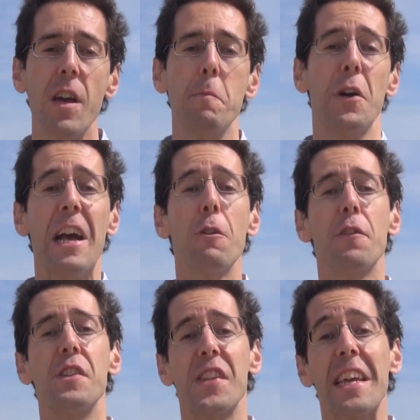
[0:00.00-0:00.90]
My
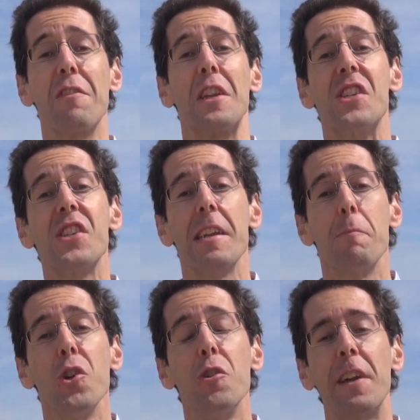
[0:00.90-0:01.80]
health is thankfully still
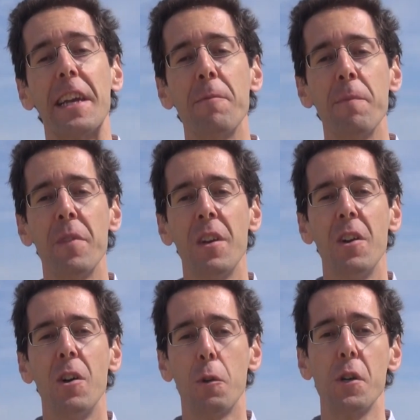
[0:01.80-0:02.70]
improving,
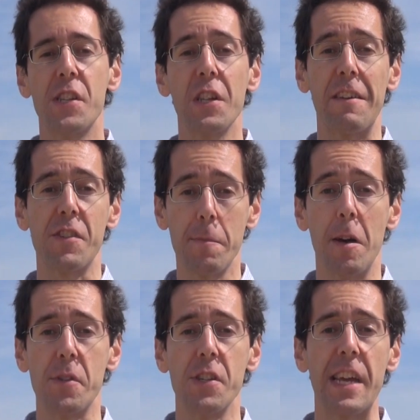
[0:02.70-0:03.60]
although I still have some
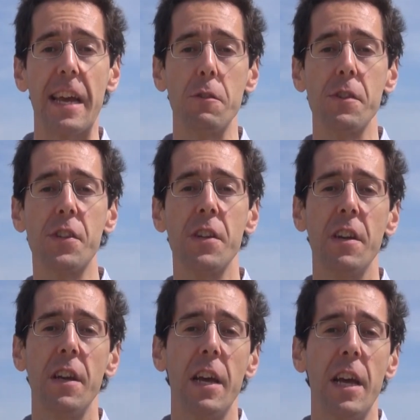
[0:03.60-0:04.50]
ups and downs,
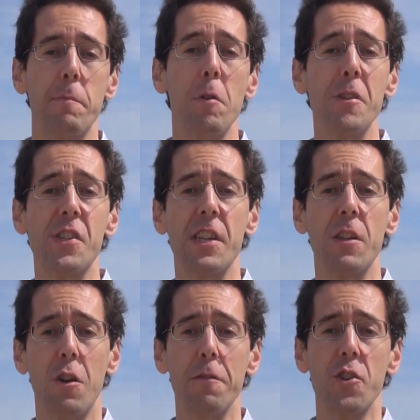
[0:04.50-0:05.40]
and probably
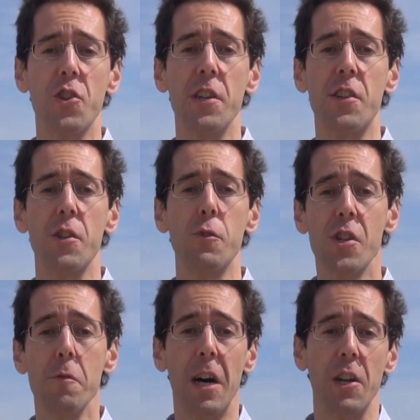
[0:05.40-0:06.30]
still often try to do
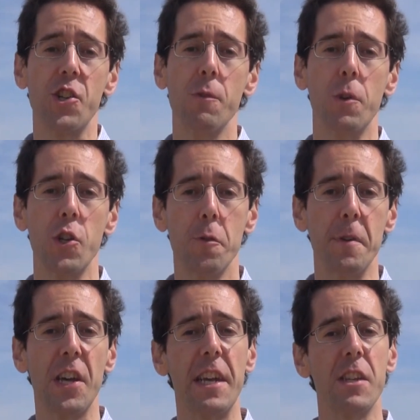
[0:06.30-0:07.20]
too much when I should be
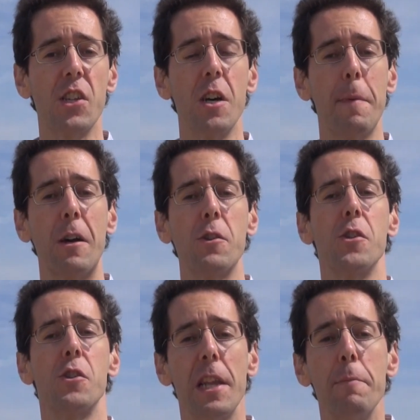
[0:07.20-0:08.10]
taking time out
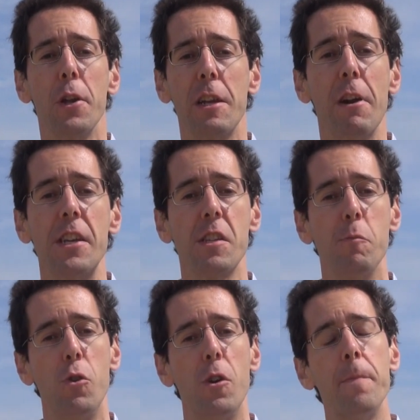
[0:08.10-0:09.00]
to deliberately rest
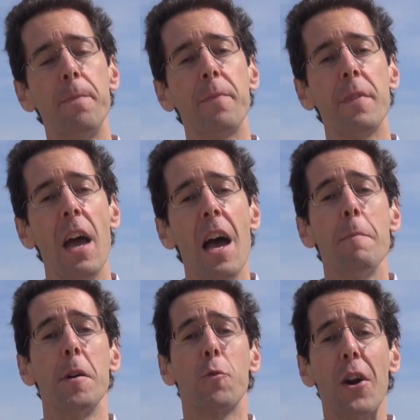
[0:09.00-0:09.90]
more.
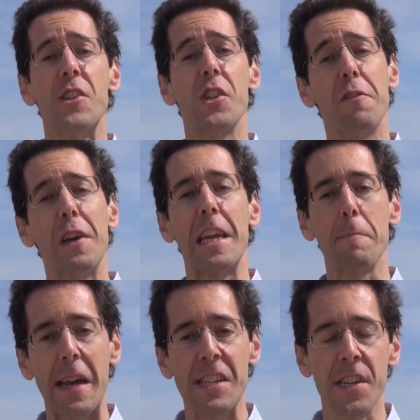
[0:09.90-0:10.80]
But I'm gradually feeling
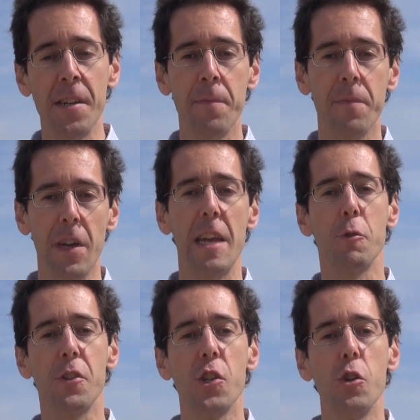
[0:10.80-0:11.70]
better,
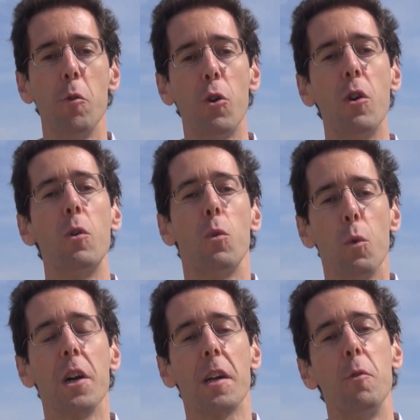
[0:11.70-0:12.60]
able to do more,
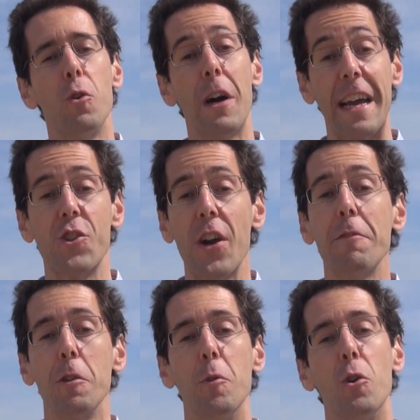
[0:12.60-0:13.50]
work more and
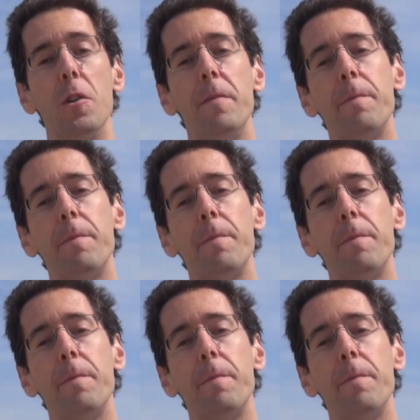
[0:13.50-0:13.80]
travel more,